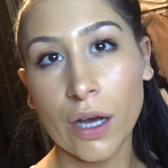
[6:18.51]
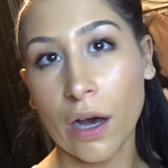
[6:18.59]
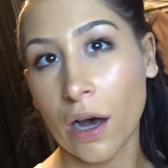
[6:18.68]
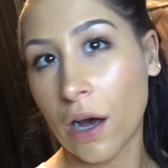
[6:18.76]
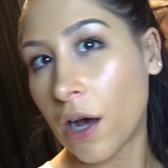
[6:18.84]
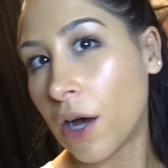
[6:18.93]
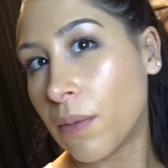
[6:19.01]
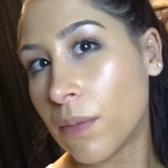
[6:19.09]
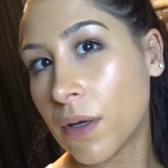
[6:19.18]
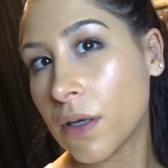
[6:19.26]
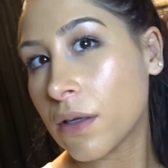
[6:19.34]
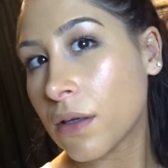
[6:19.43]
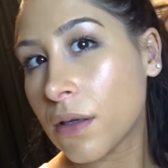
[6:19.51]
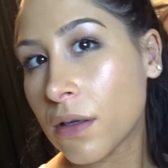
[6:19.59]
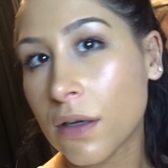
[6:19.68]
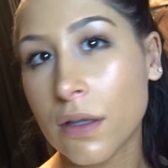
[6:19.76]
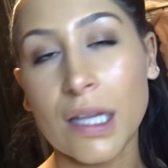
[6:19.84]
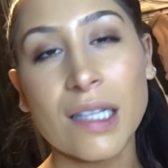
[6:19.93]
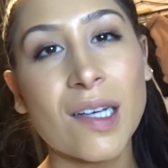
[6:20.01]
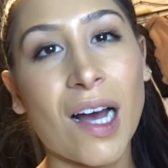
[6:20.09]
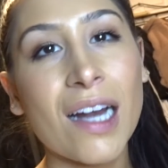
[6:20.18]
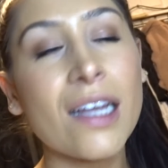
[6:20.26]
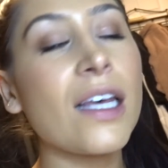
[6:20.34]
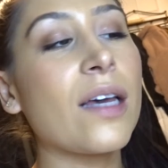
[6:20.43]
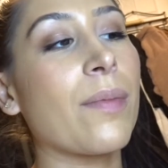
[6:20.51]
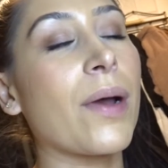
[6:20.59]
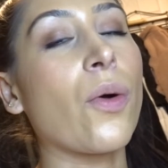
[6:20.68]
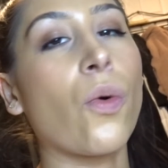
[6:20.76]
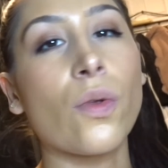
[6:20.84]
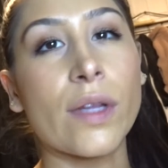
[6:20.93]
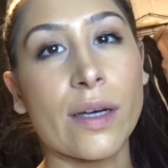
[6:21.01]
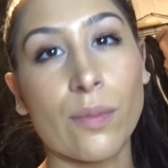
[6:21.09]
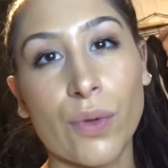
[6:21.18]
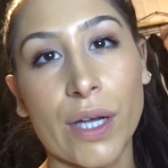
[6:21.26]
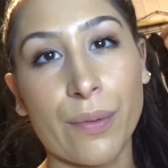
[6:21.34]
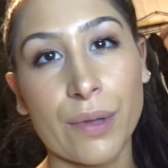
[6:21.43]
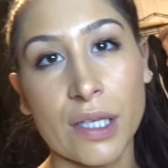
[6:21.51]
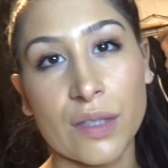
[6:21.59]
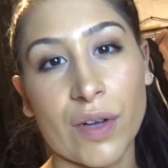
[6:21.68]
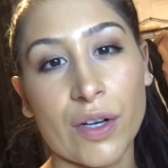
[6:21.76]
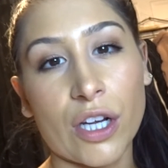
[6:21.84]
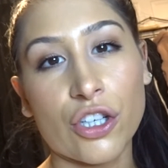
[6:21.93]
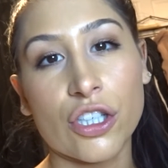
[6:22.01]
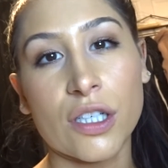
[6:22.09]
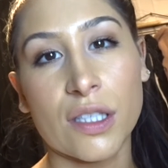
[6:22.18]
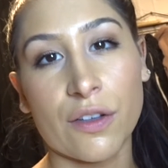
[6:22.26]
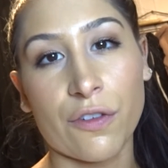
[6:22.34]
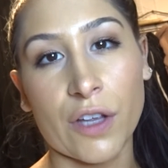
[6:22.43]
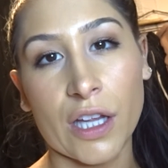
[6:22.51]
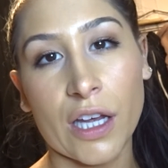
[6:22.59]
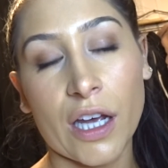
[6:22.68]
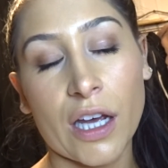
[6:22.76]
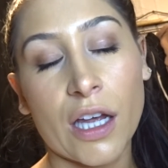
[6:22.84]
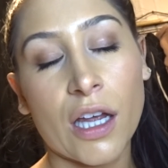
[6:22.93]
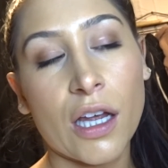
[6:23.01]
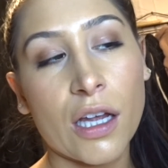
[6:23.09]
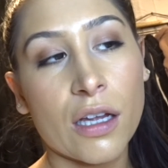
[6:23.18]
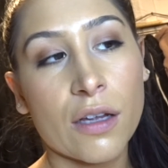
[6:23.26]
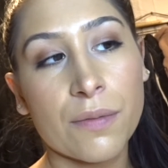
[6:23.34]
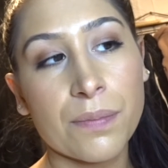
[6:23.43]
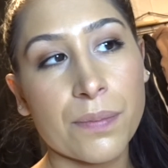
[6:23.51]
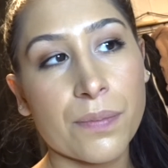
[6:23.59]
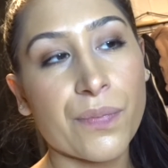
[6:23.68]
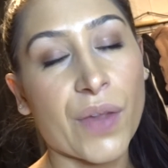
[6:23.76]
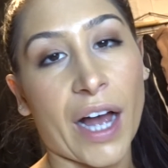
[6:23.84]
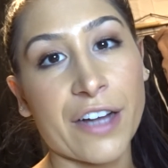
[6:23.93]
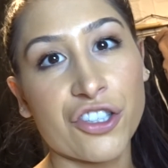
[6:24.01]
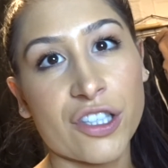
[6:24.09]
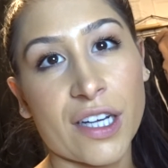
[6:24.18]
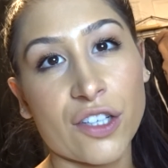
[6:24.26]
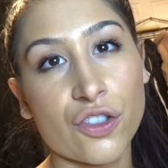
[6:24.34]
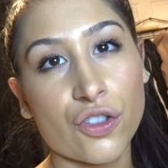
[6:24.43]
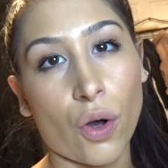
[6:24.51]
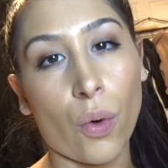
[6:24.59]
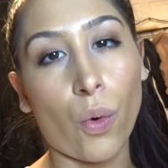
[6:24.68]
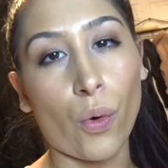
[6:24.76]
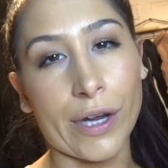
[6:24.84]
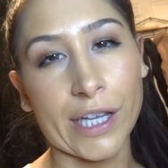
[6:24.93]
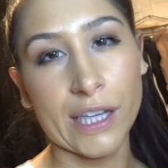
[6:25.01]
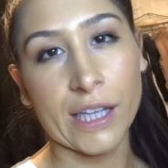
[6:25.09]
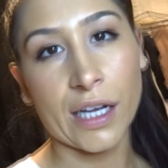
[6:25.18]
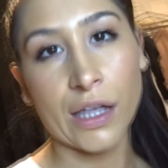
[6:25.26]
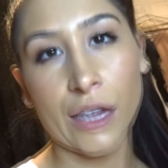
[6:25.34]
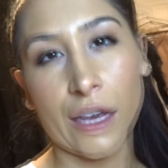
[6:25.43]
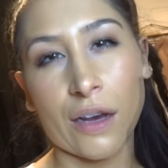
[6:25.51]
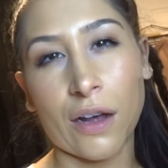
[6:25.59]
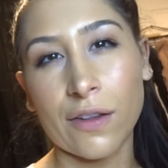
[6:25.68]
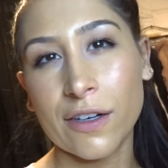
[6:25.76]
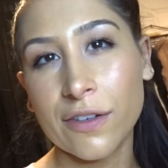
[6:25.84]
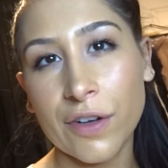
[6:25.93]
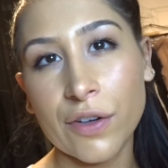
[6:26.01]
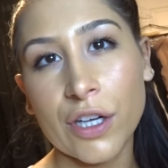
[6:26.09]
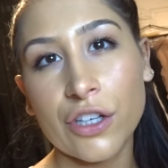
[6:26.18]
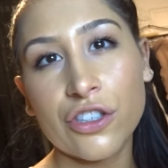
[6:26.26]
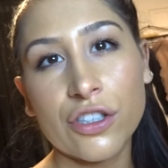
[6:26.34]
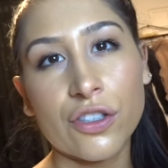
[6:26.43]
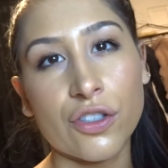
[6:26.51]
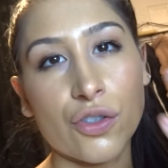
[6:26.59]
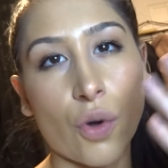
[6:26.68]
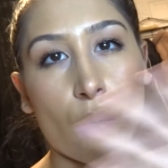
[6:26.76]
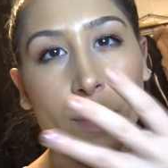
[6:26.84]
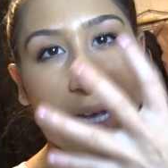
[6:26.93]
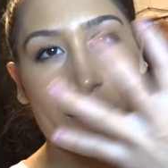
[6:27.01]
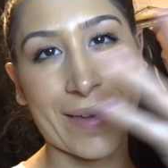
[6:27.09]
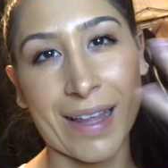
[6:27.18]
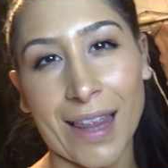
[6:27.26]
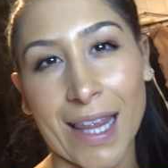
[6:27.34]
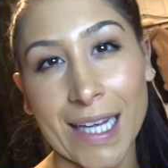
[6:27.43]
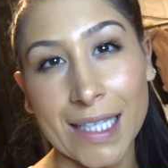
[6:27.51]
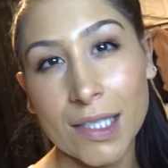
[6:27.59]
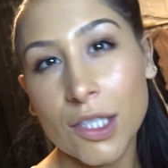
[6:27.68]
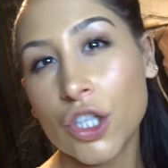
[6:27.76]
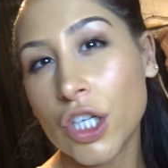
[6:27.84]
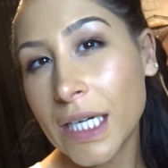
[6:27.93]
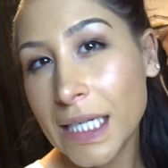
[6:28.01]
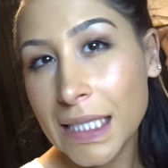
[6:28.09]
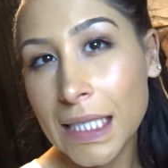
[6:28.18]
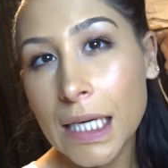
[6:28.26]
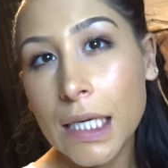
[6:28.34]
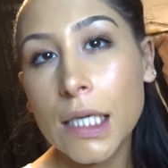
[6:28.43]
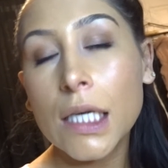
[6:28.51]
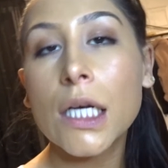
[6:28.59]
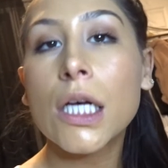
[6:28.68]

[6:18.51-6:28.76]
That's kind of like my only complaint with this foundation is I feel like I just get so oily, and like other foundations don't make me this greasy.